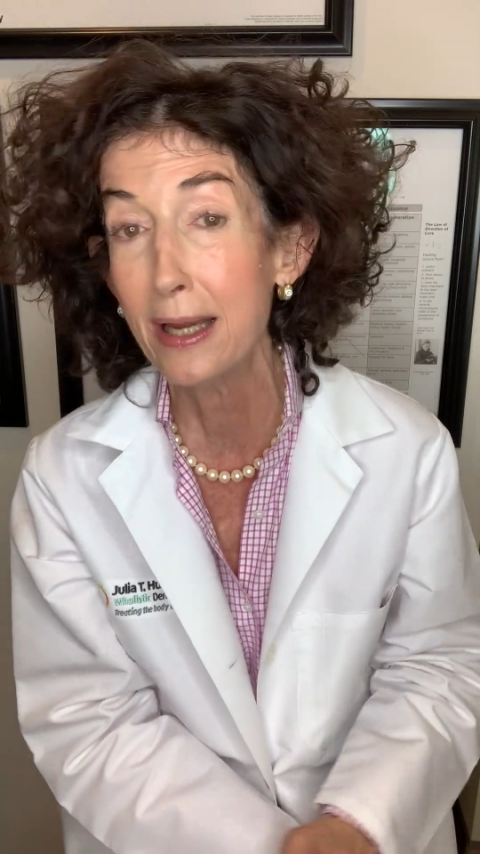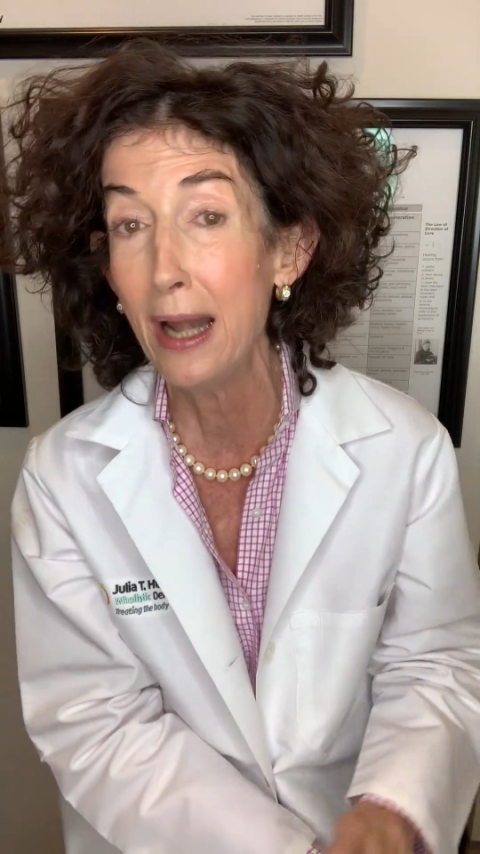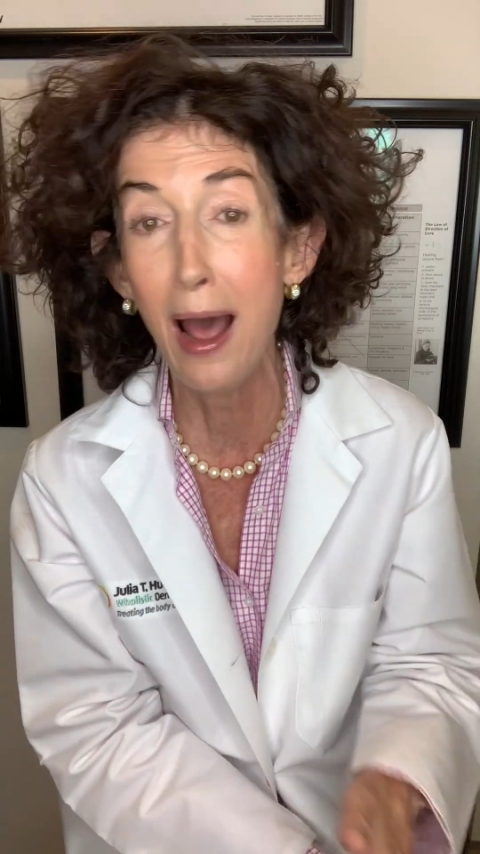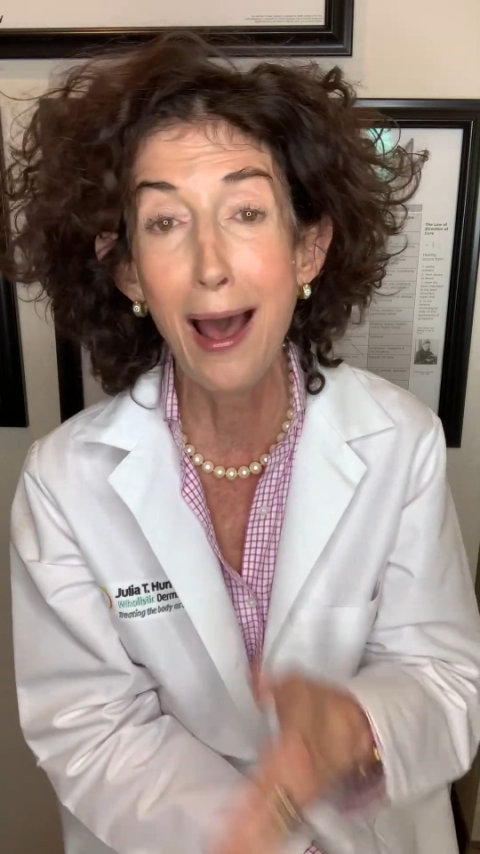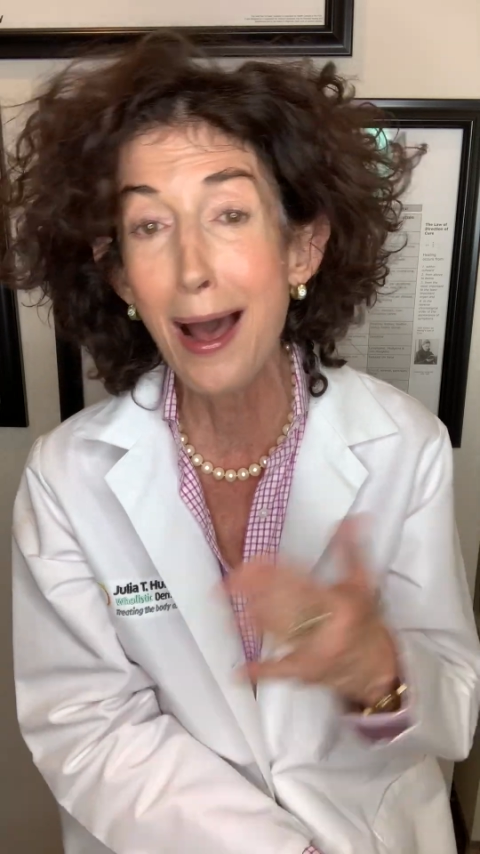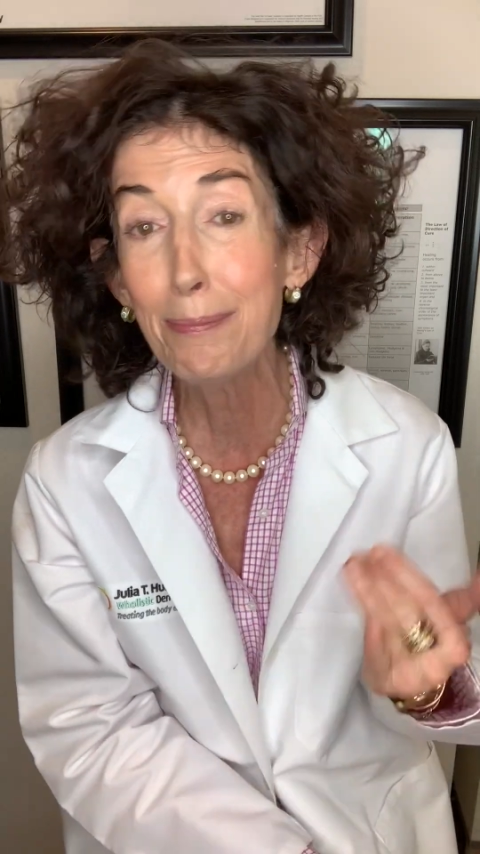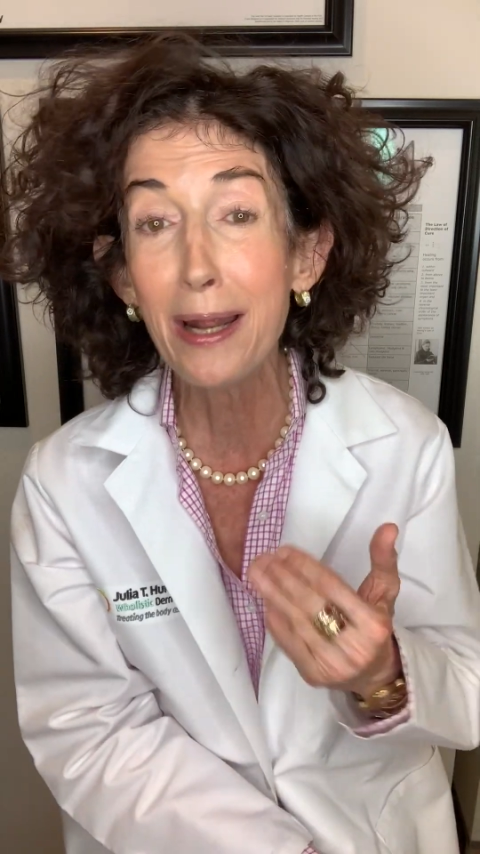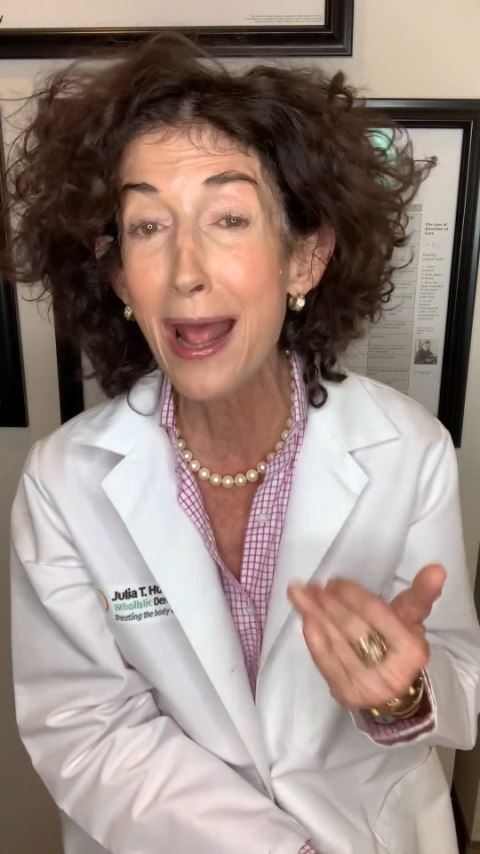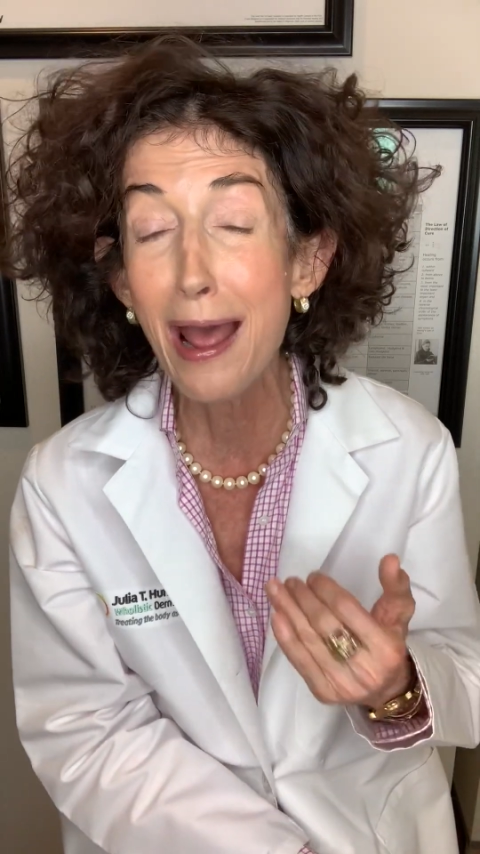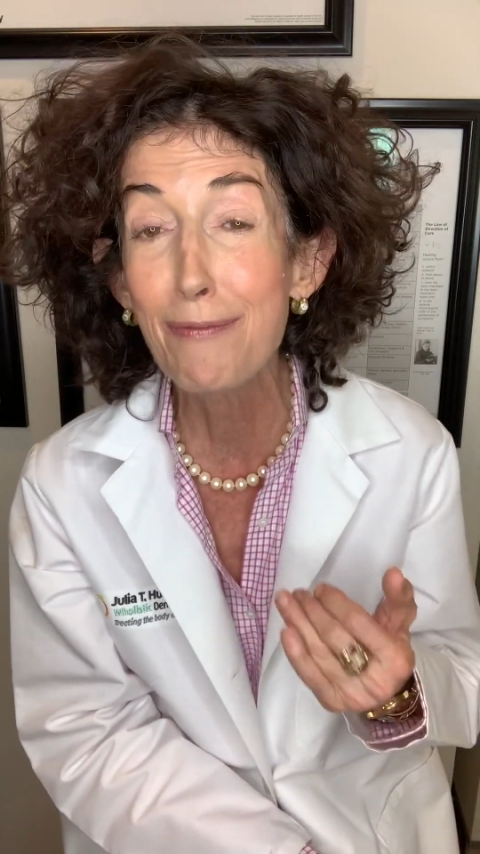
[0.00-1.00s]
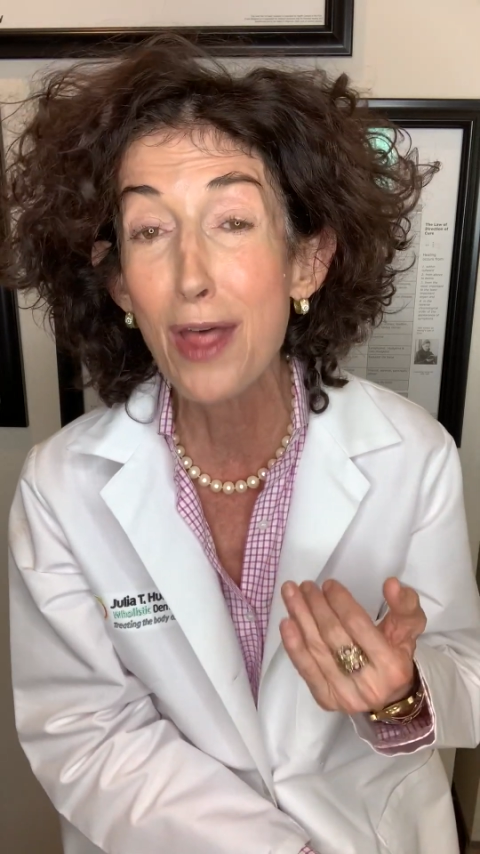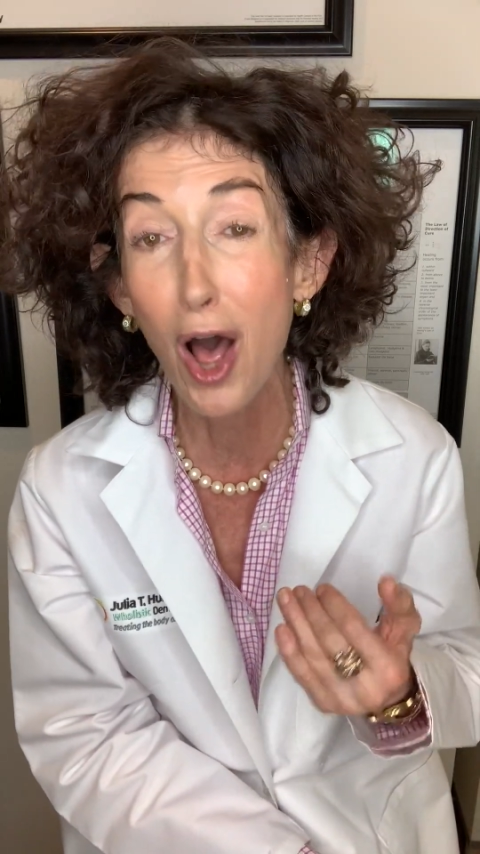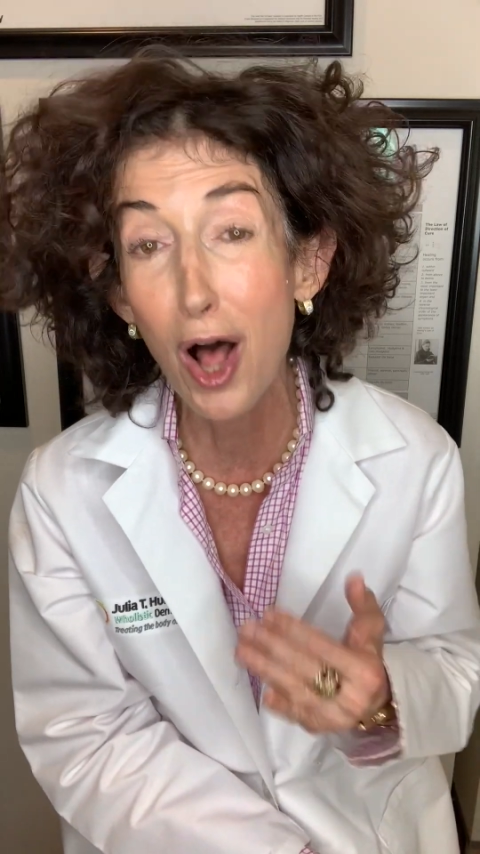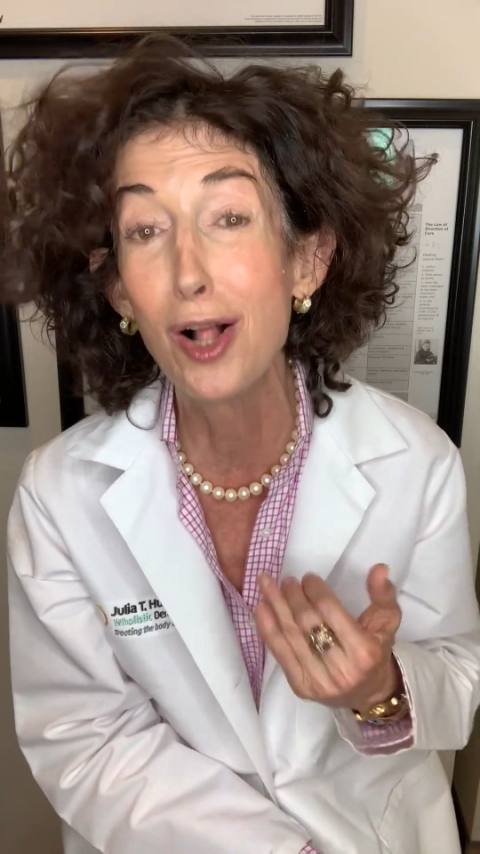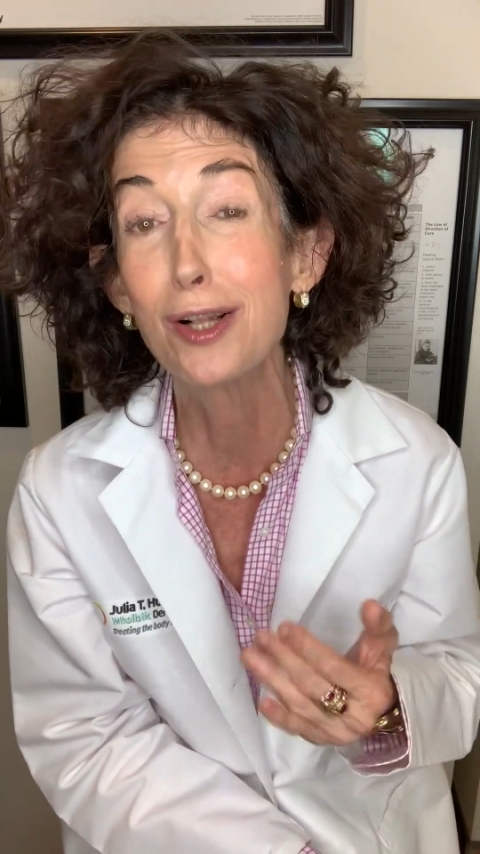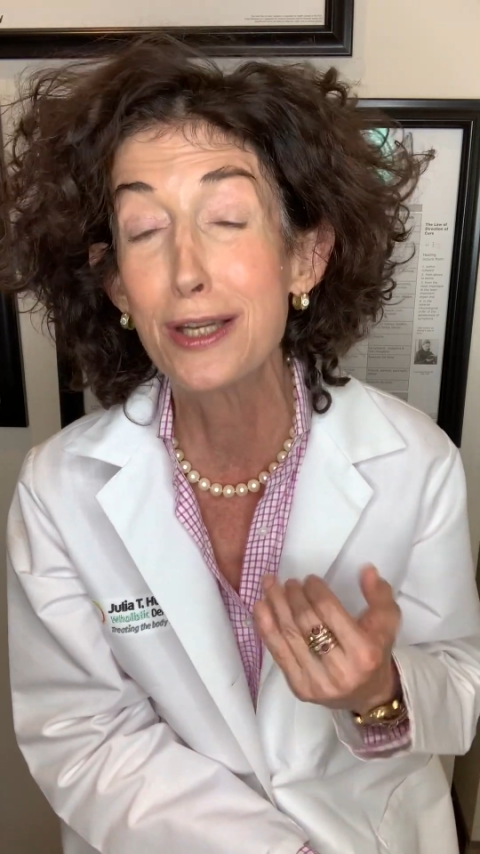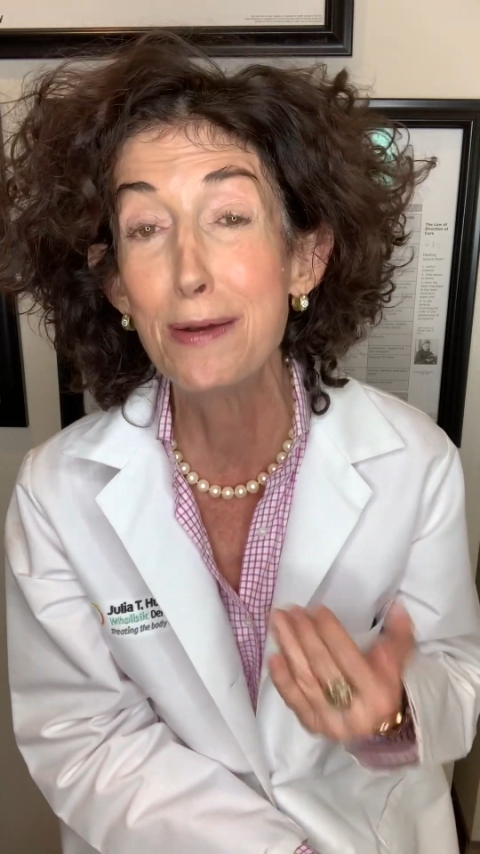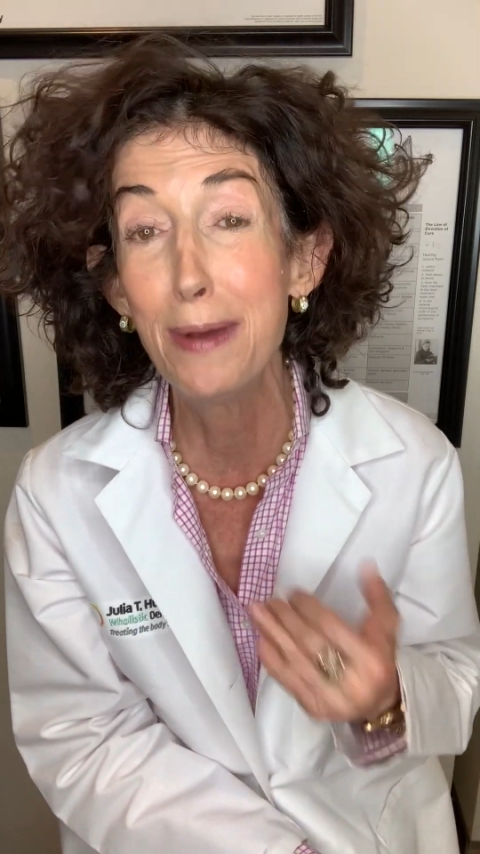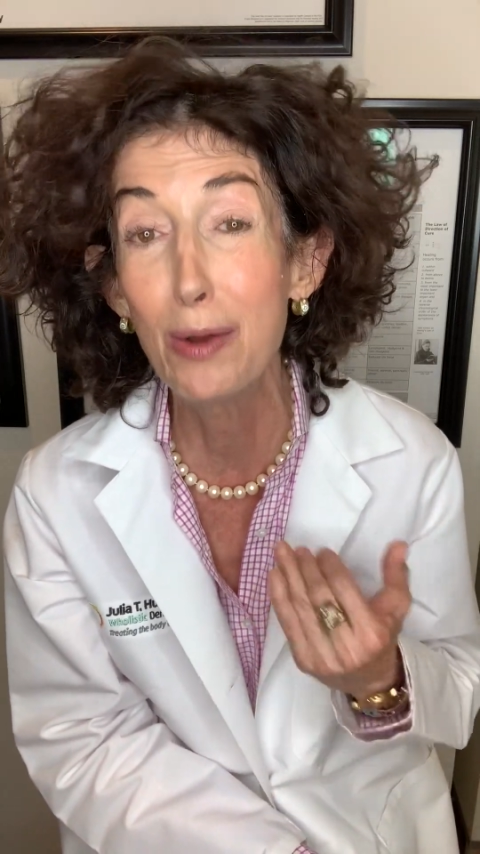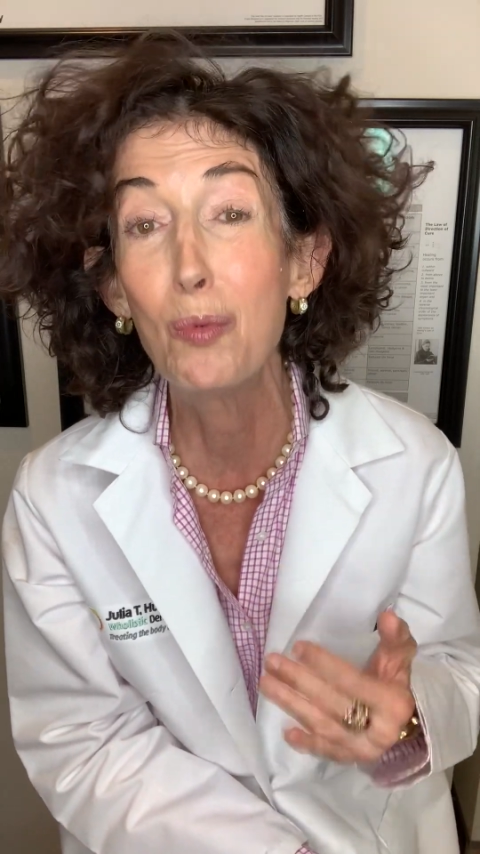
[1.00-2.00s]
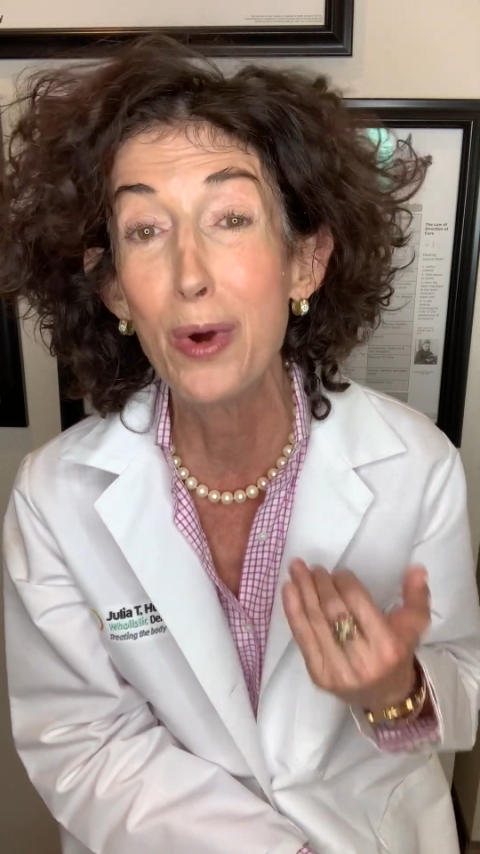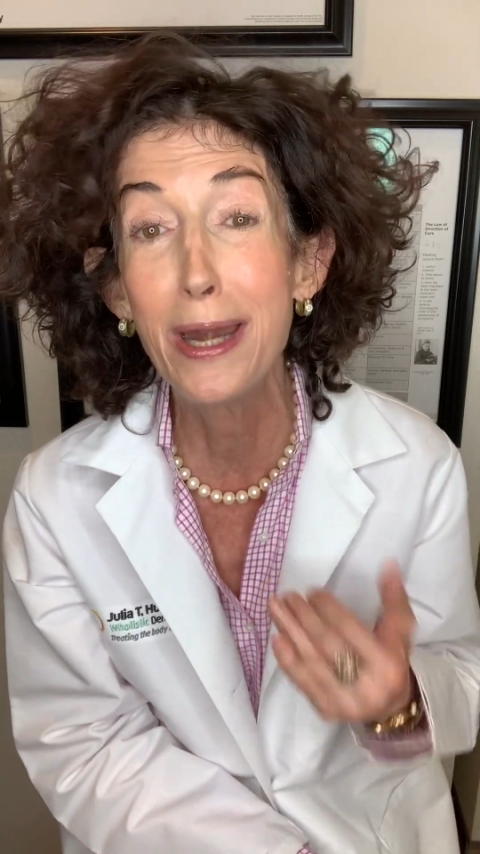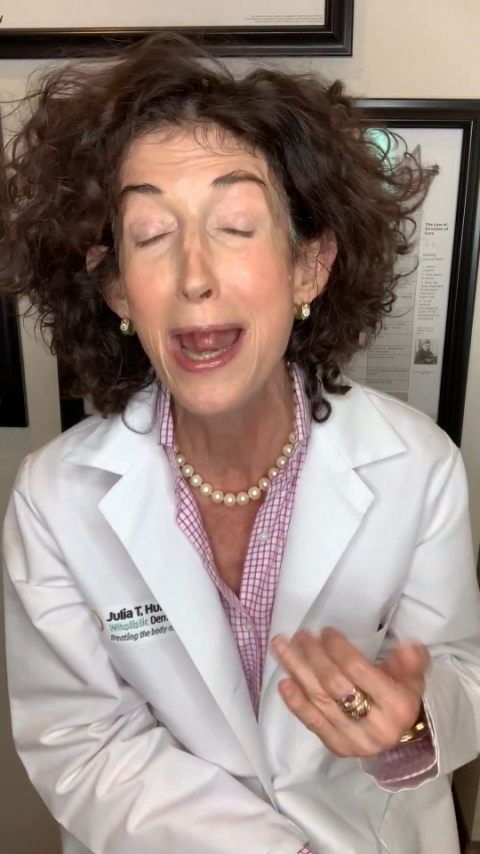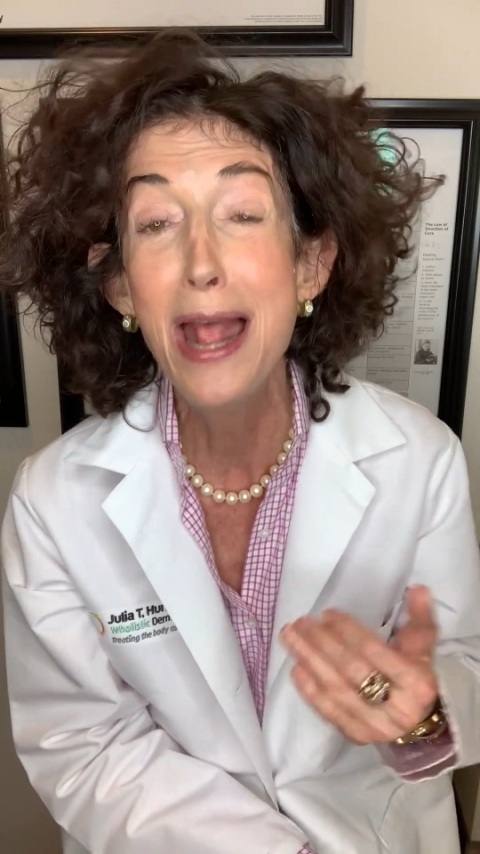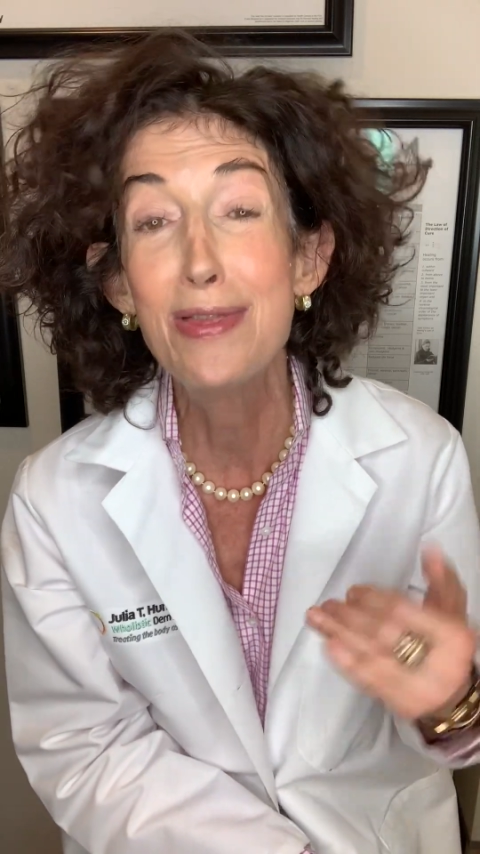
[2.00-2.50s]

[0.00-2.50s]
and I'm gonna have the ultimate one